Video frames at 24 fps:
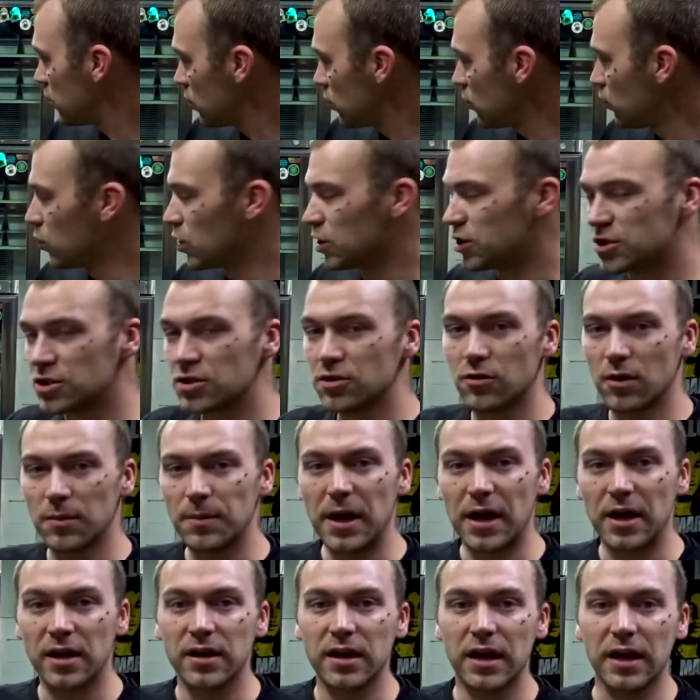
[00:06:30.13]
would do
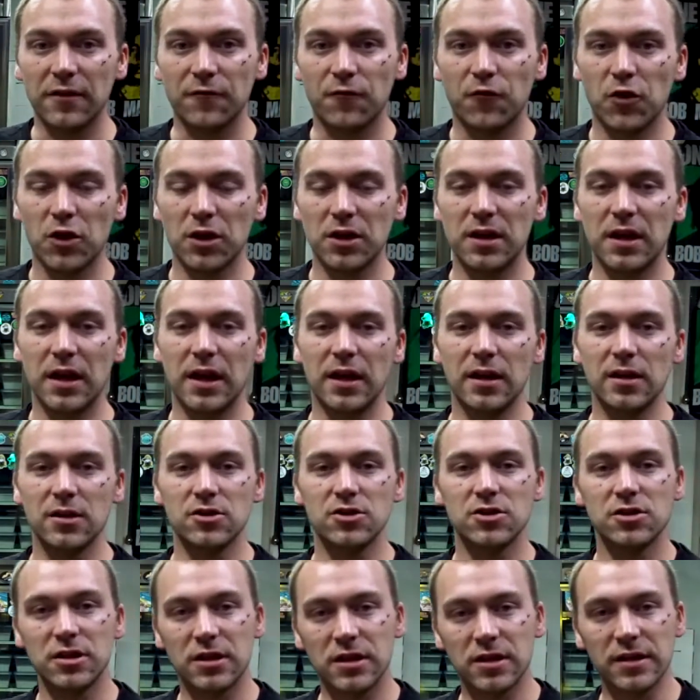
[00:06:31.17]
about an 8 foot
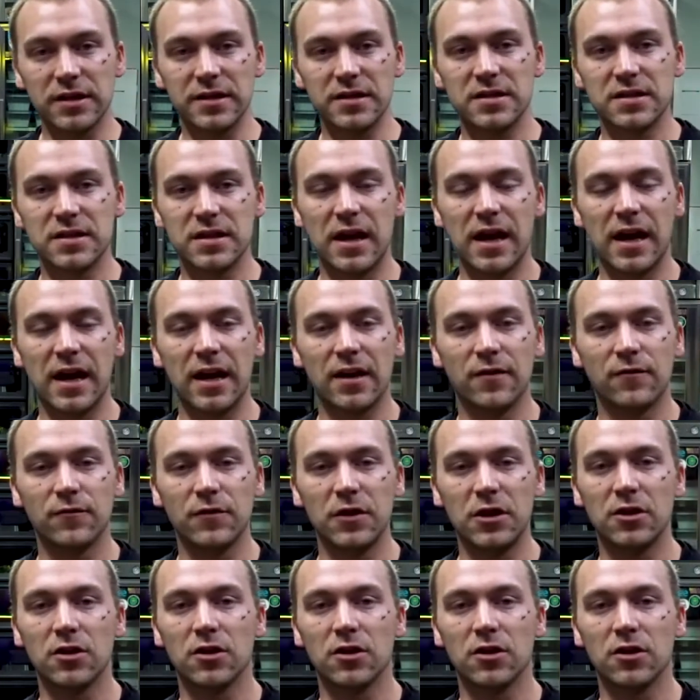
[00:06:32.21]
cage, at least to have,